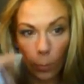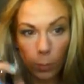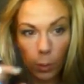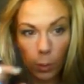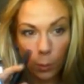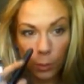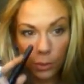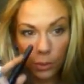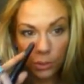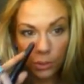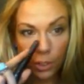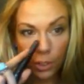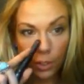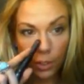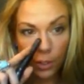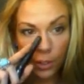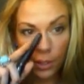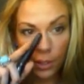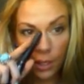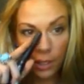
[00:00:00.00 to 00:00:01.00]
where there's
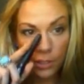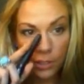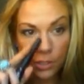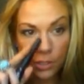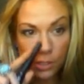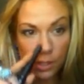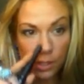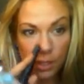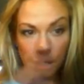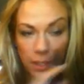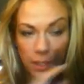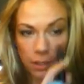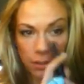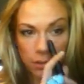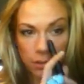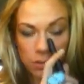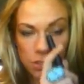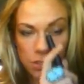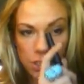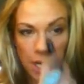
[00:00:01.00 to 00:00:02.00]
already naturally like a
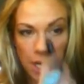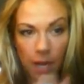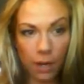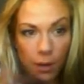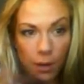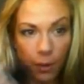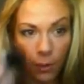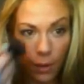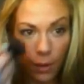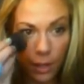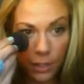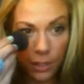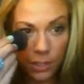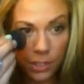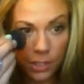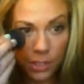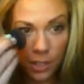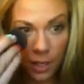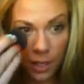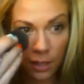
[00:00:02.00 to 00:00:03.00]
little shadow, I
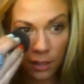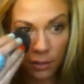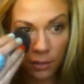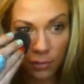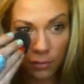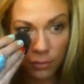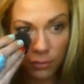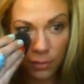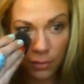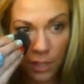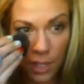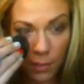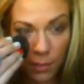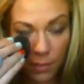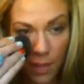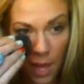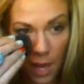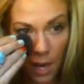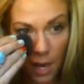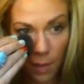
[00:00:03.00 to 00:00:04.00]
just kind of amp
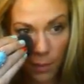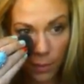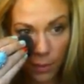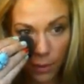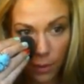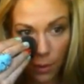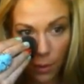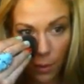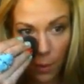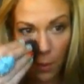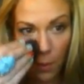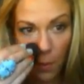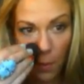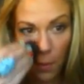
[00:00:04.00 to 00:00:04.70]
that up a little.